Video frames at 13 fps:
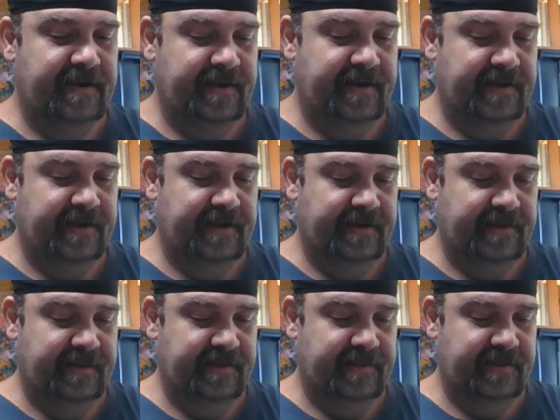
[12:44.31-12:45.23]
Uh,
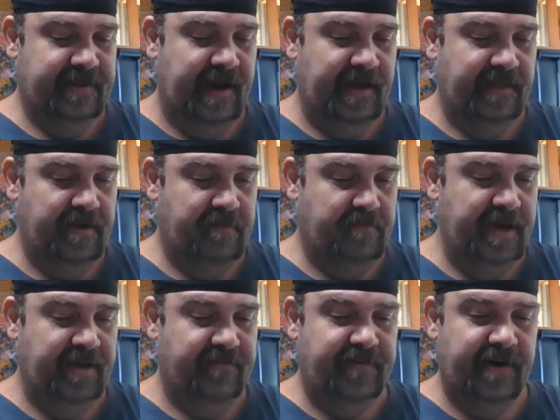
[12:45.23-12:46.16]
I like
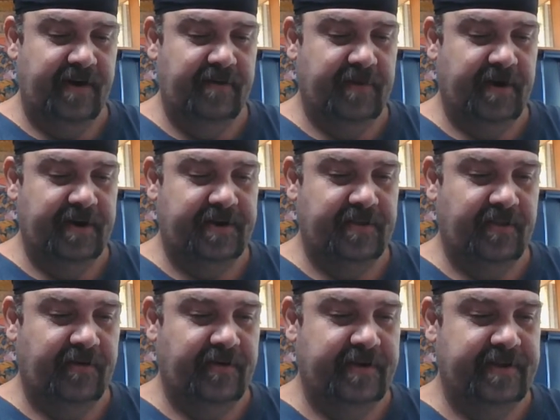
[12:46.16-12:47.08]
Pink very much.
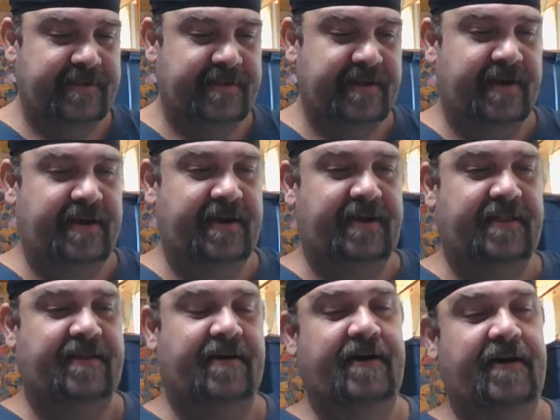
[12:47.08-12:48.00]
Lois site,
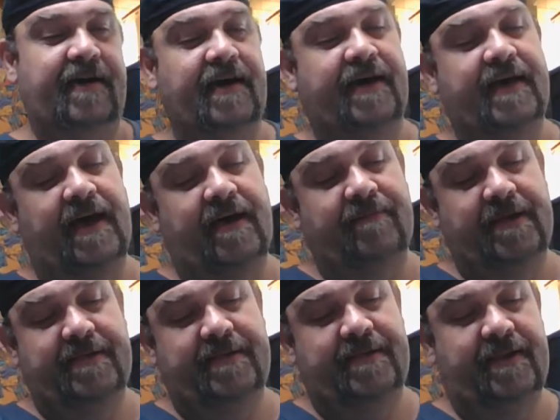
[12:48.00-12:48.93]
oh yeah, comic
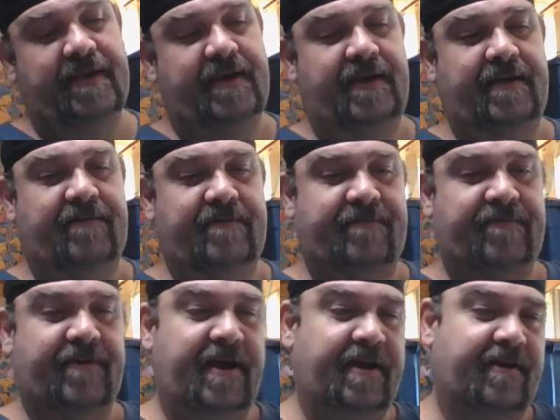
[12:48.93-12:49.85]
site,
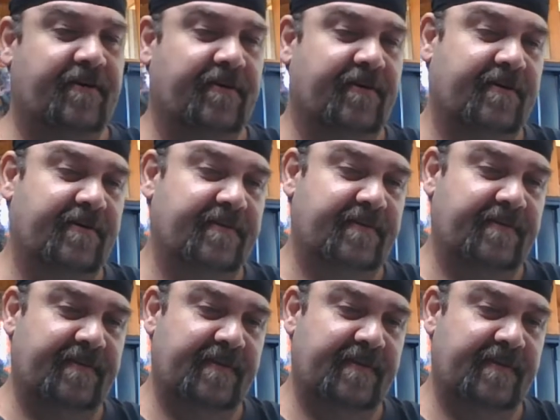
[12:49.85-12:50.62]
Franco and